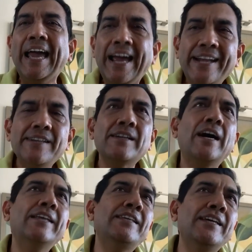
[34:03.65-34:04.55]
And
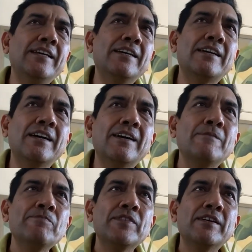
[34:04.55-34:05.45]
I think uh,
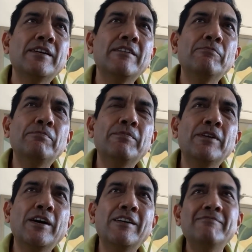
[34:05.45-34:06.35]

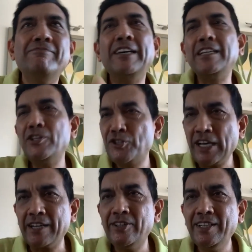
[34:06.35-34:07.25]
whether it's
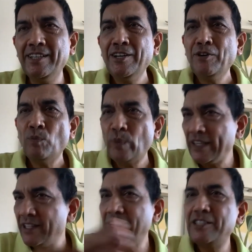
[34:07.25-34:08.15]
charity,
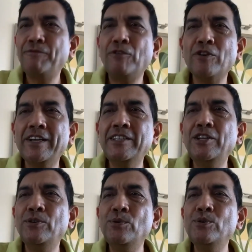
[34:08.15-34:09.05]
whether it's following
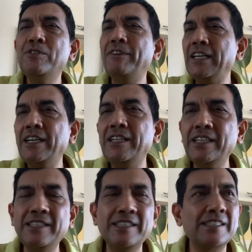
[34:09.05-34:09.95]
the rules, whether it
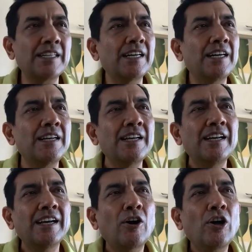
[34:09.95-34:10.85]
is uh,
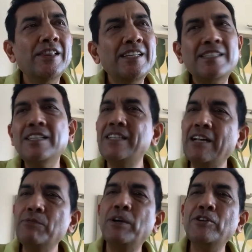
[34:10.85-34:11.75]
all this is
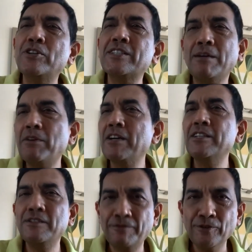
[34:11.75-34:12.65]
done when your stomach
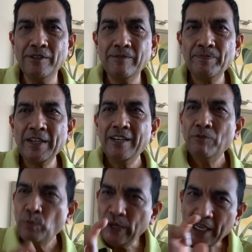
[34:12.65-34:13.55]
is full.
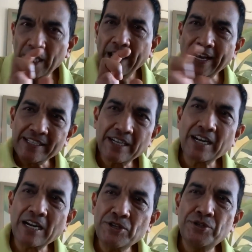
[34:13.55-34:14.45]
Mm-hmm. We as a
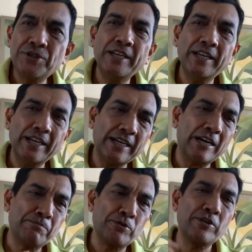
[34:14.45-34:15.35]
country in our
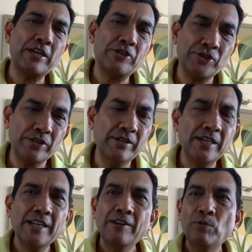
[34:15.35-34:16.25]
progression,
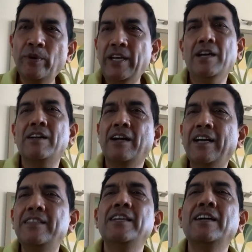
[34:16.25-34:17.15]
we are, I
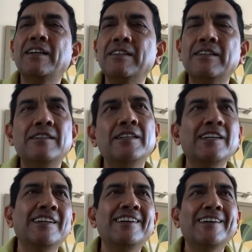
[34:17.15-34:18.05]
think, another
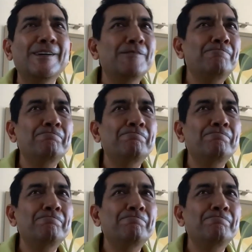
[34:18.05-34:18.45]
uh,